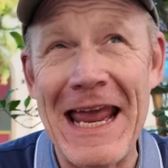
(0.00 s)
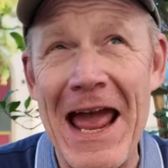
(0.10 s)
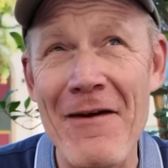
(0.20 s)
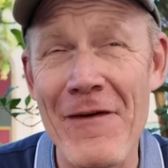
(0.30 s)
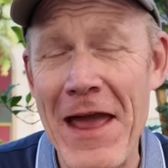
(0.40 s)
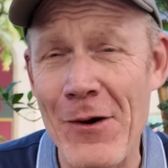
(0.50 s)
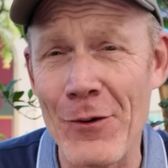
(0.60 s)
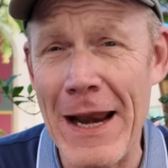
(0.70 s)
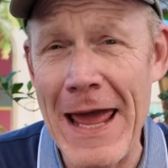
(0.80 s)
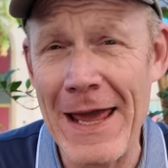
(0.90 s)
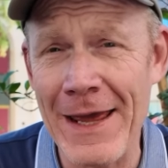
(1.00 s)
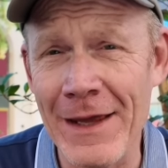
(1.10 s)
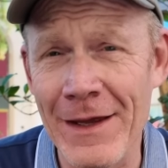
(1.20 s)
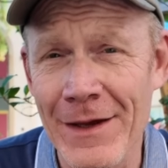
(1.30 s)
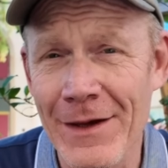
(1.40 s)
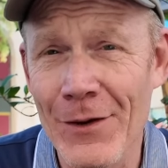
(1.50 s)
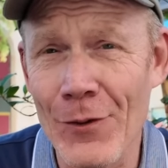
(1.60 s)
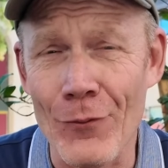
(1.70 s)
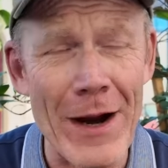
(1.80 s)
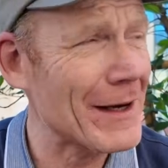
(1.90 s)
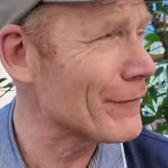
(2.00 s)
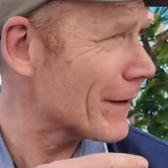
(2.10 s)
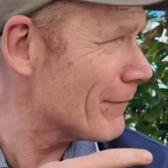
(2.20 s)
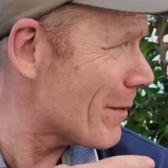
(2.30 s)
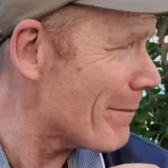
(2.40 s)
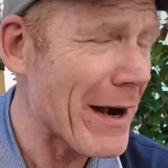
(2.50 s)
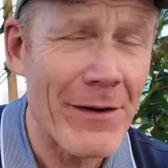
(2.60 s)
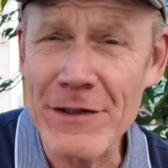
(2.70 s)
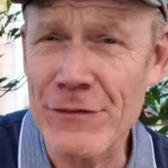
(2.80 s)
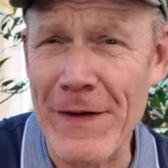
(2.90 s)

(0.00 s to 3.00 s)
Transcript: Cafe Olay, right in front of the marriage